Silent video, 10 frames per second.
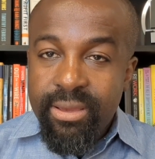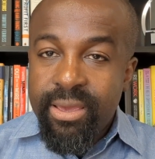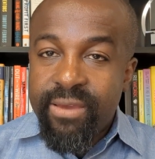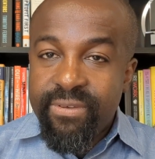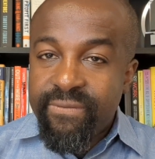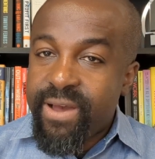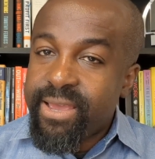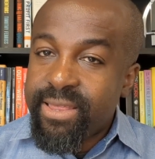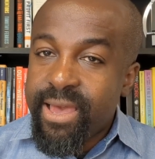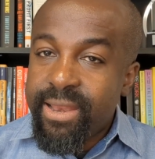If they
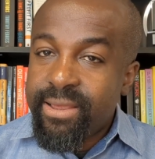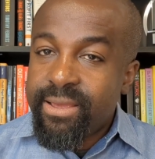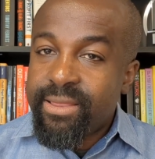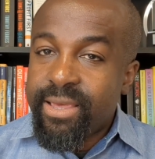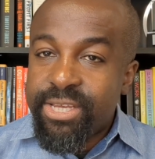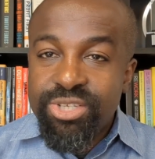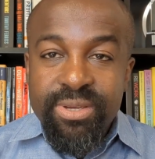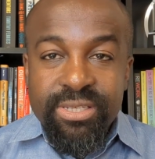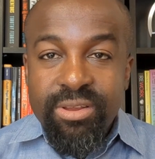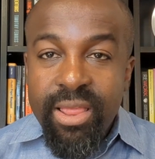find that the issue
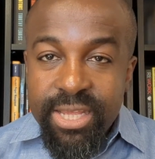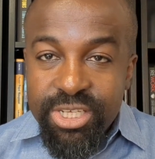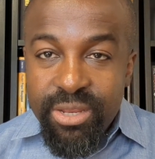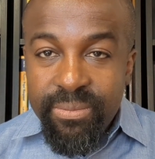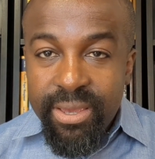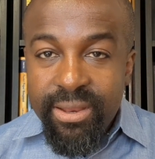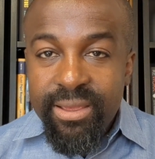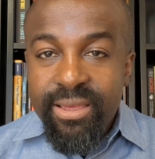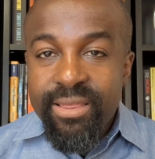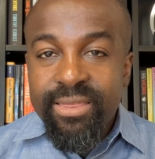is not legitimate,
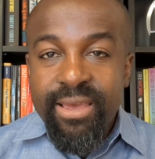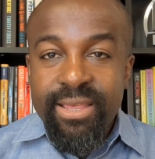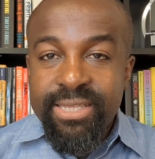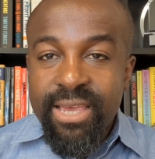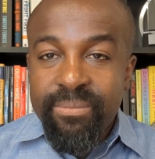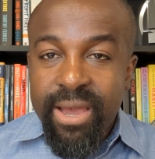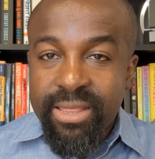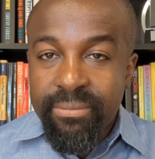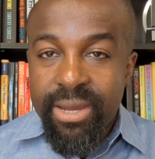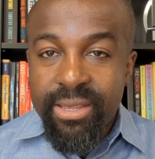then they take back
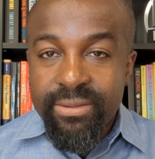the money.